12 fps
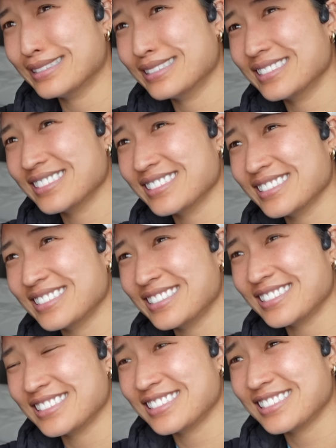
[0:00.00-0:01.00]

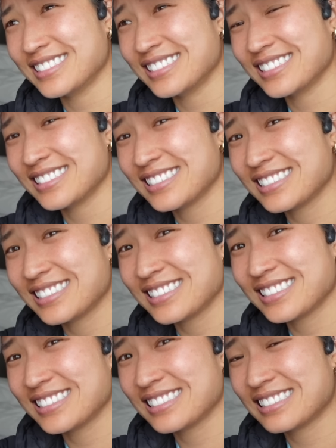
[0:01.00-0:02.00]

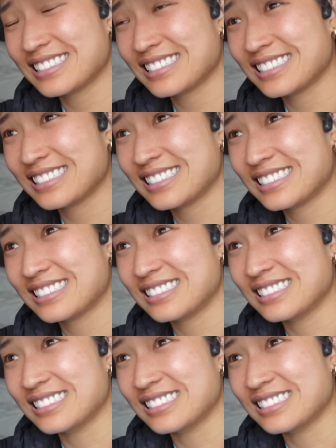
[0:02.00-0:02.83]
[no speech]